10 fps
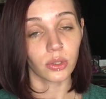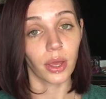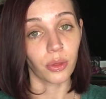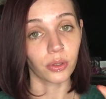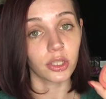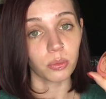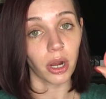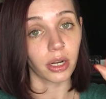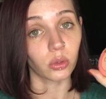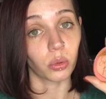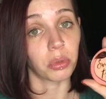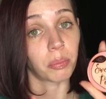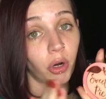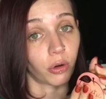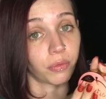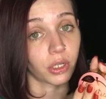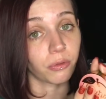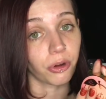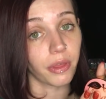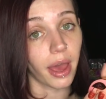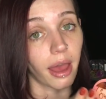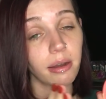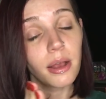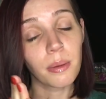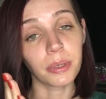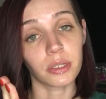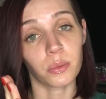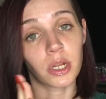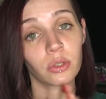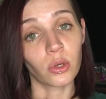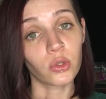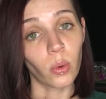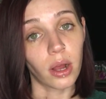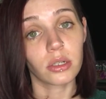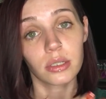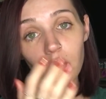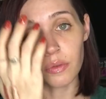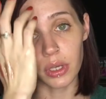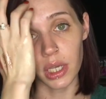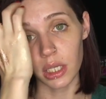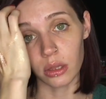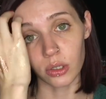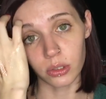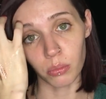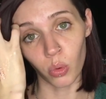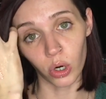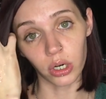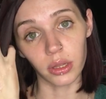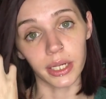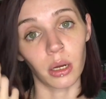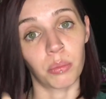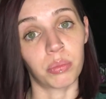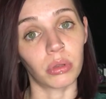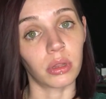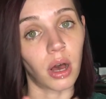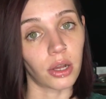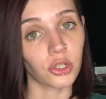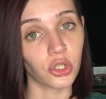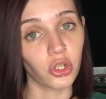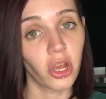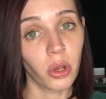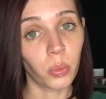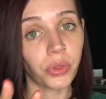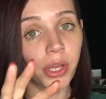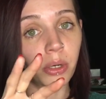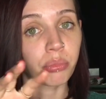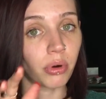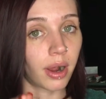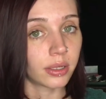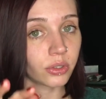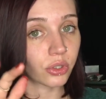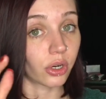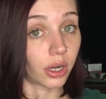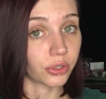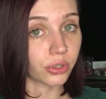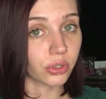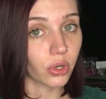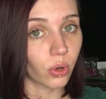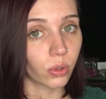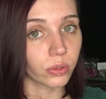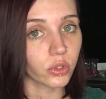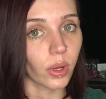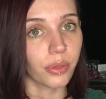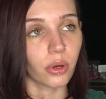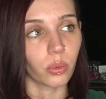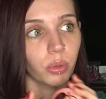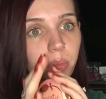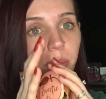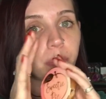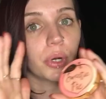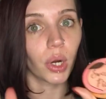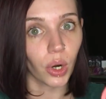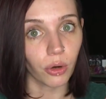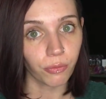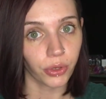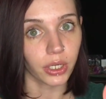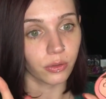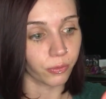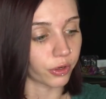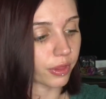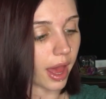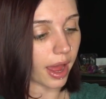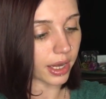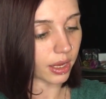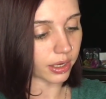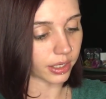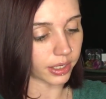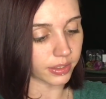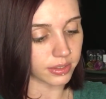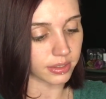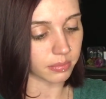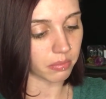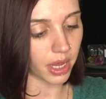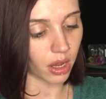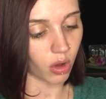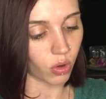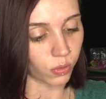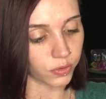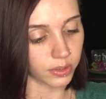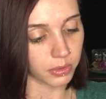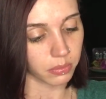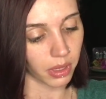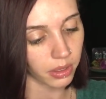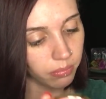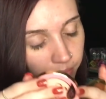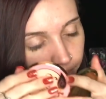So I thought this product would be perfect for that, because when I saw swatches of it, it looked more like a blush with like a bronzer undertone. So I thought it would be perfect for that. And it smells, let me smell it.